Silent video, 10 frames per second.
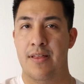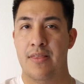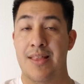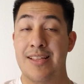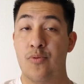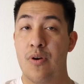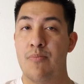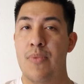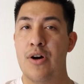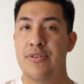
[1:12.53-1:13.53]
That's where
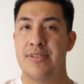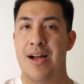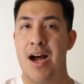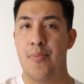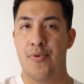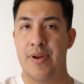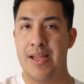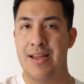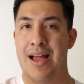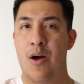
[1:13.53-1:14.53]
most
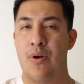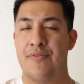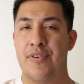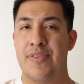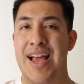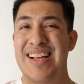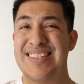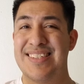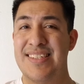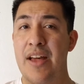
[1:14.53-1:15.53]
operate. However,
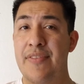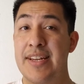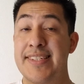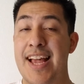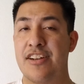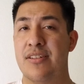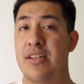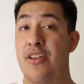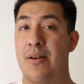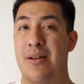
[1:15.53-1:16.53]
that 7 is
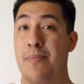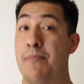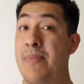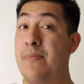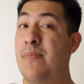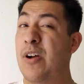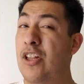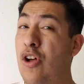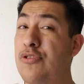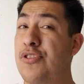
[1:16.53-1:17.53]
actually
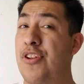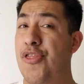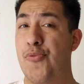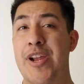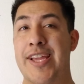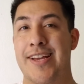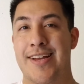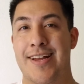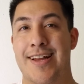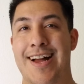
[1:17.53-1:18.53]
closer to 3
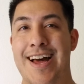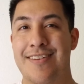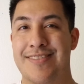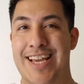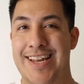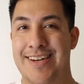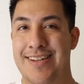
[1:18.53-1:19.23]
out of 10.